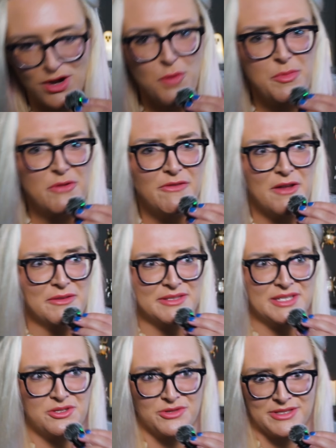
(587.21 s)
Hope you found this
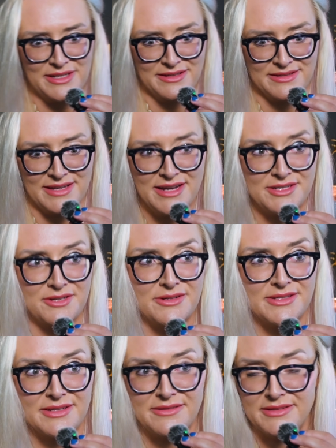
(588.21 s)
interesting because I sure
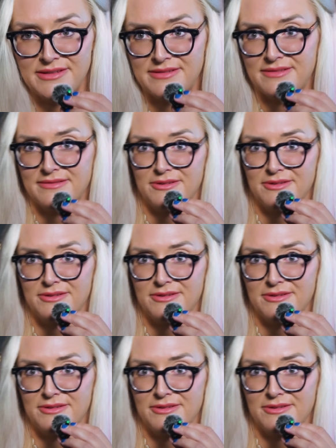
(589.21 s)
as hell did.